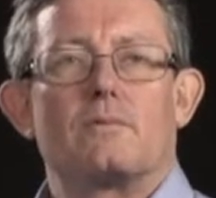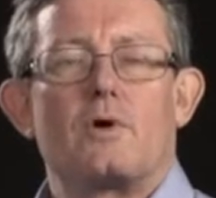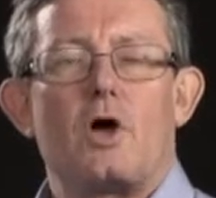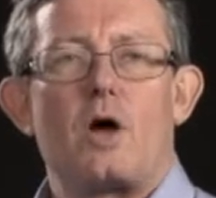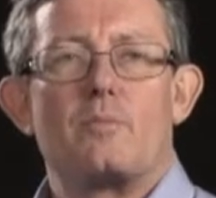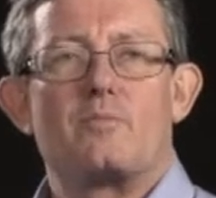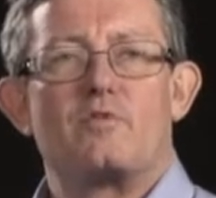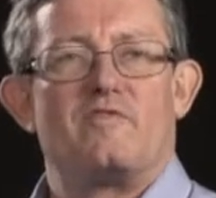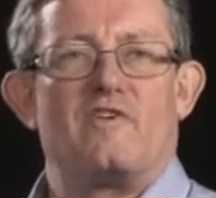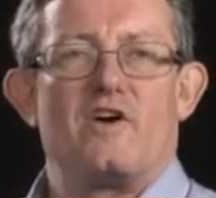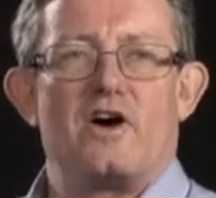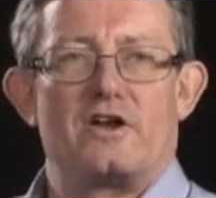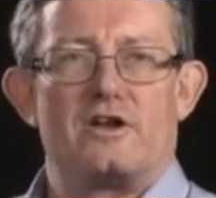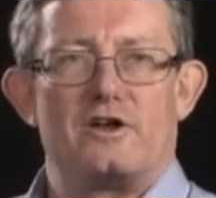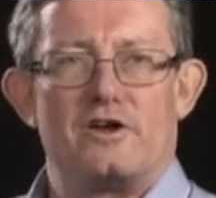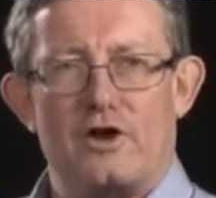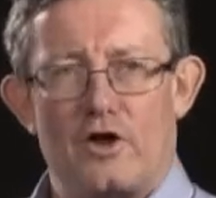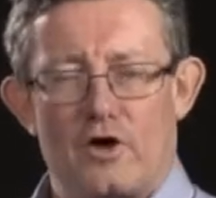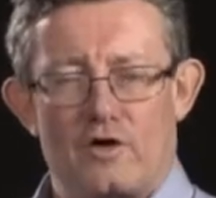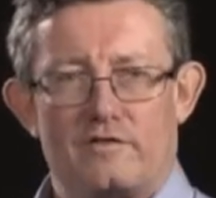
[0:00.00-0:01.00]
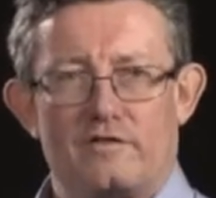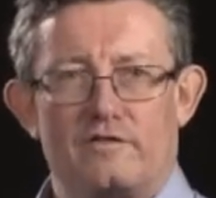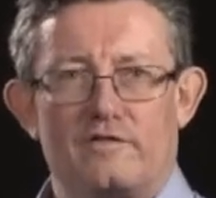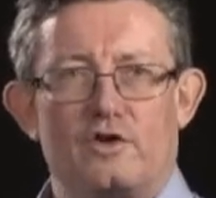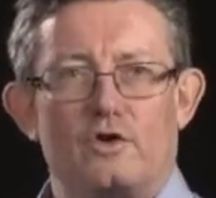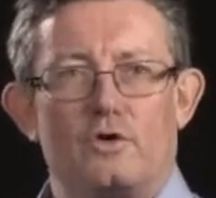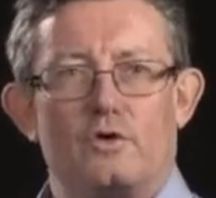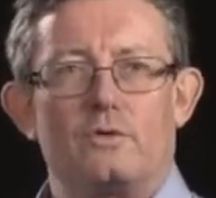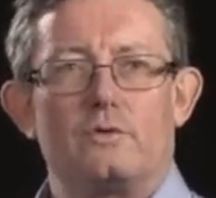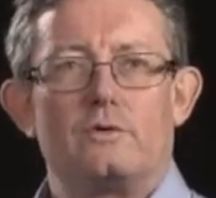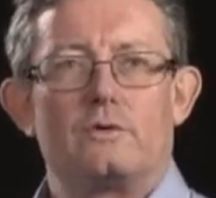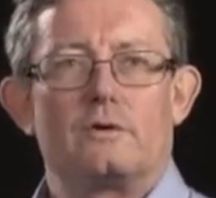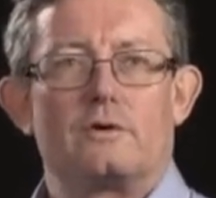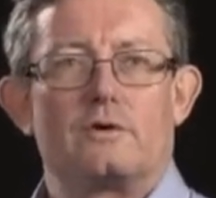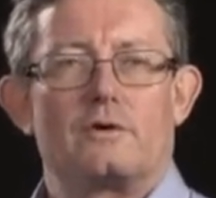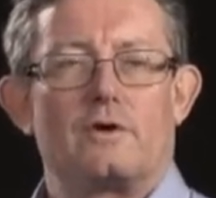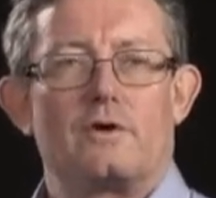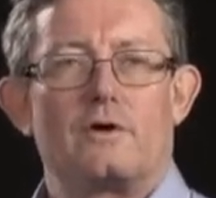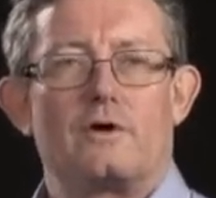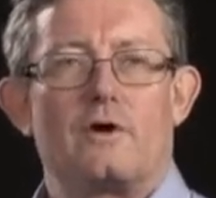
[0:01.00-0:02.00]
I provided an overview
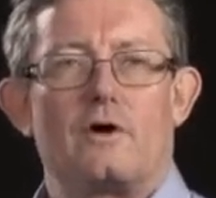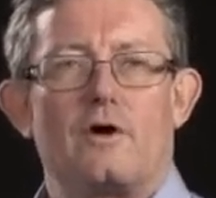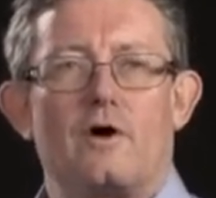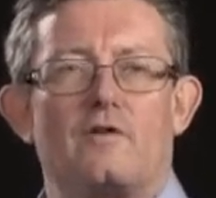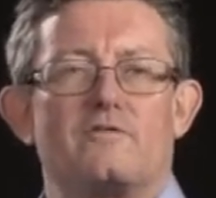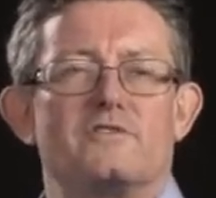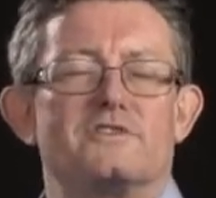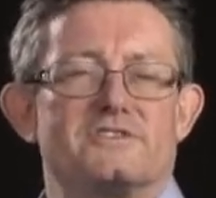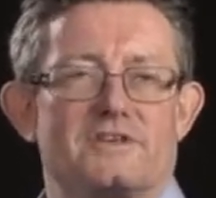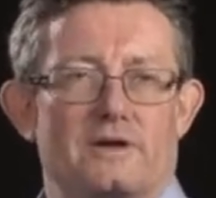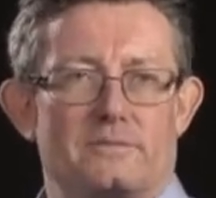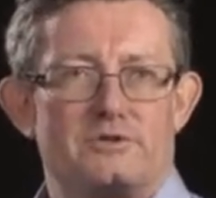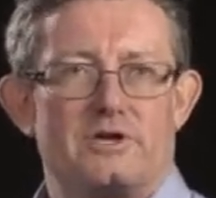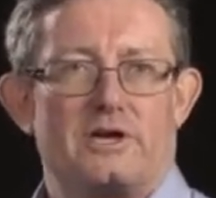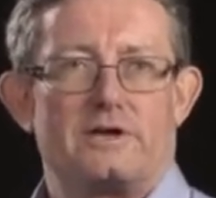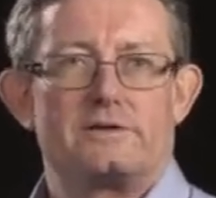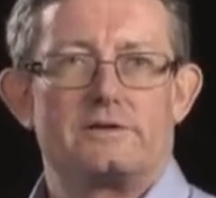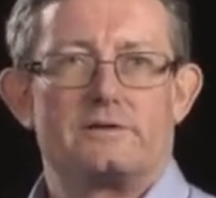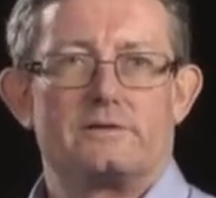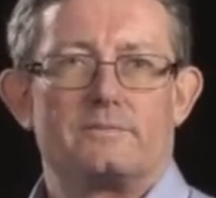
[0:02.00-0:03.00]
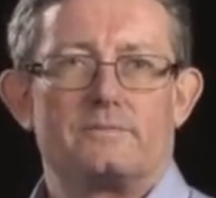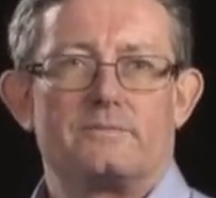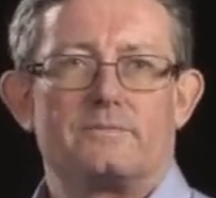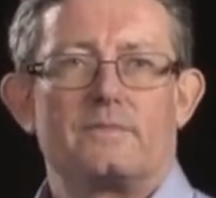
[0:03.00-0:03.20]
of the subject.